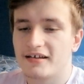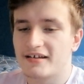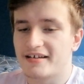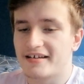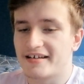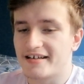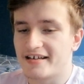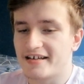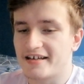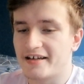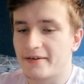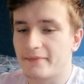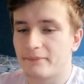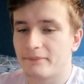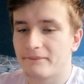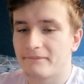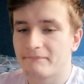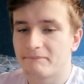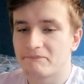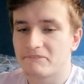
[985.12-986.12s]

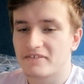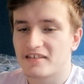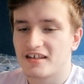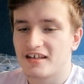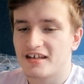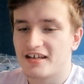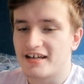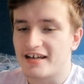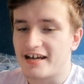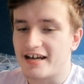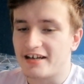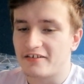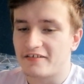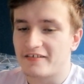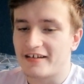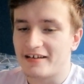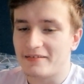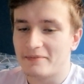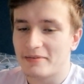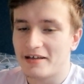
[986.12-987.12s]
And there's
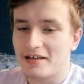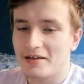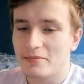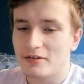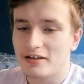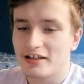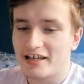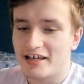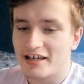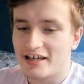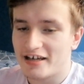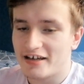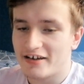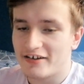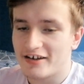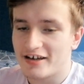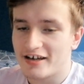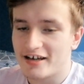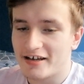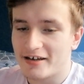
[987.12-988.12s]
like people
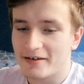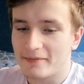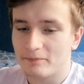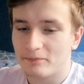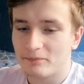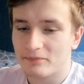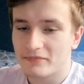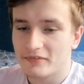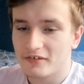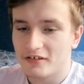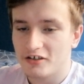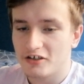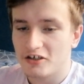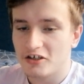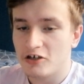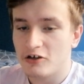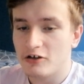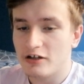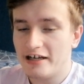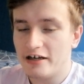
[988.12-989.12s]
here
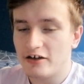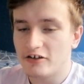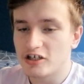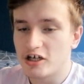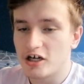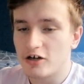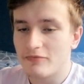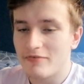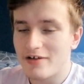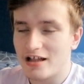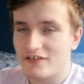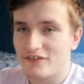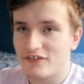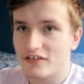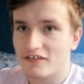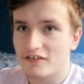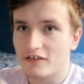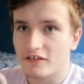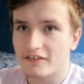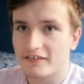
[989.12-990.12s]
who like, are not
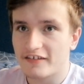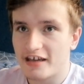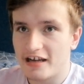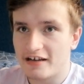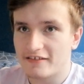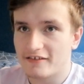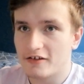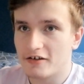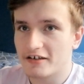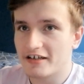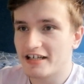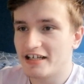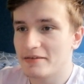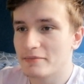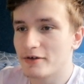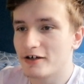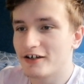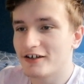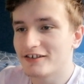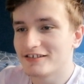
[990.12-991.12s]
relevant on TikTok
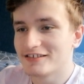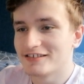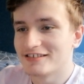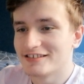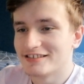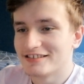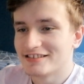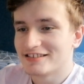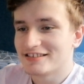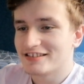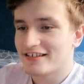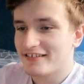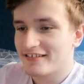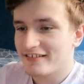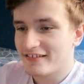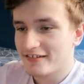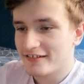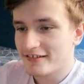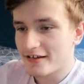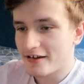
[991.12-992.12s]
anymore.
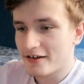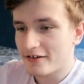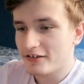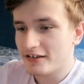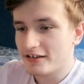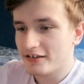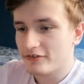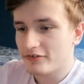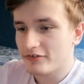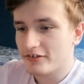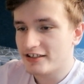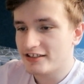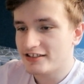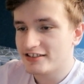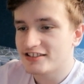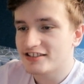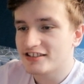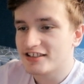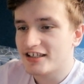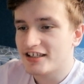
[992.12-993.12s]
This is so like
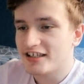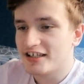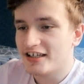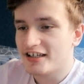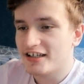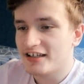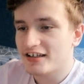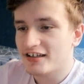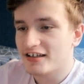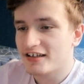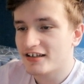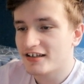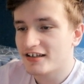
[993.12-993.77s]
cringy.